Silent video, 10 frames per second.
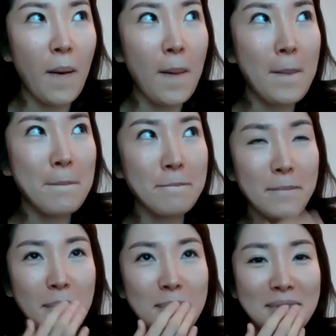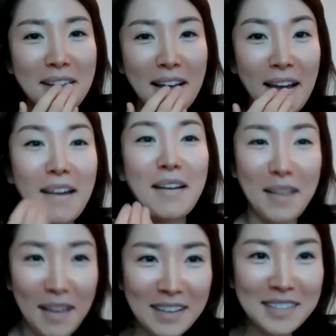um
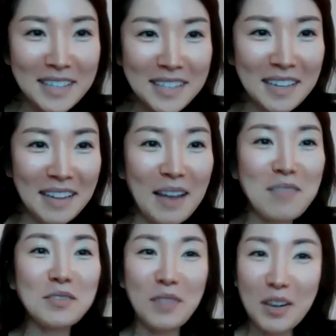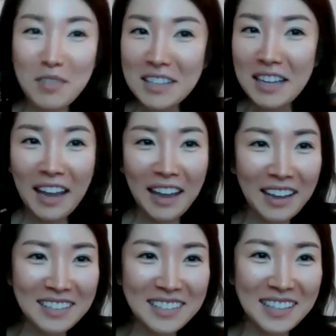as I said, I was very
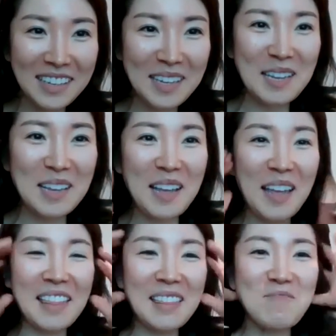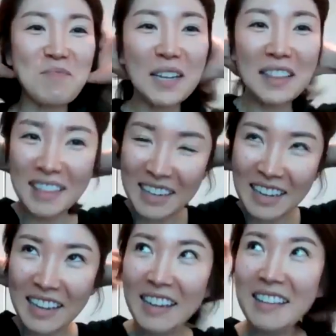lazy. And but
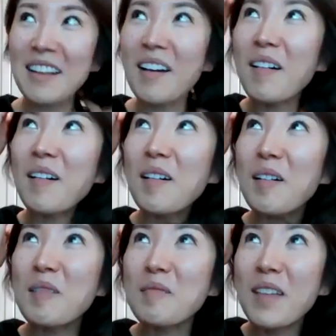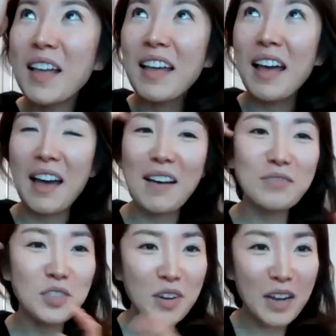then um,
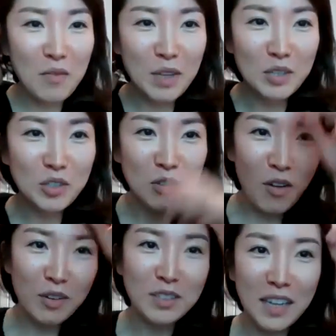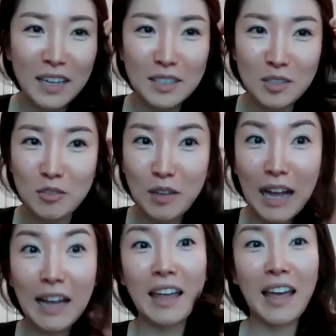after I went to art high school,
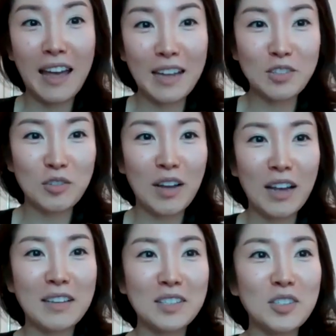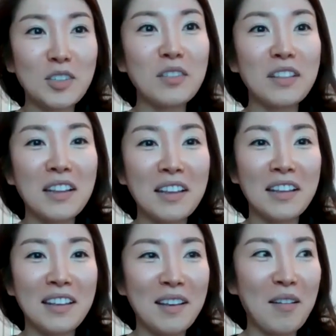I had to. I
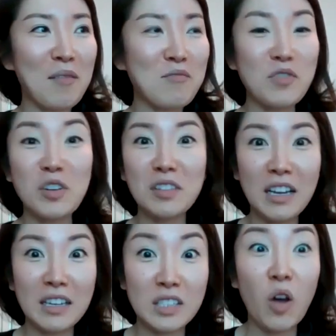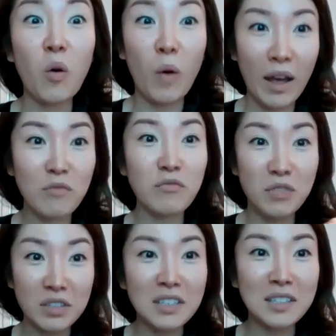suddenly um, realized, oh, I
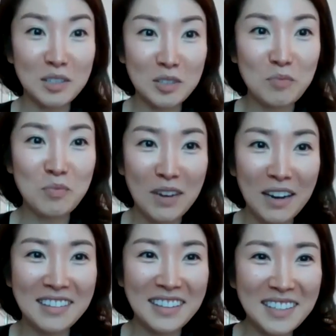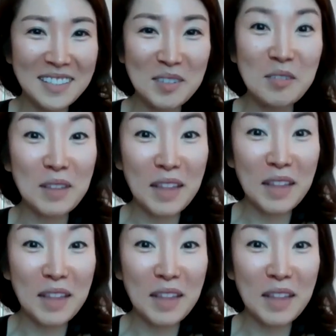really need to practice. So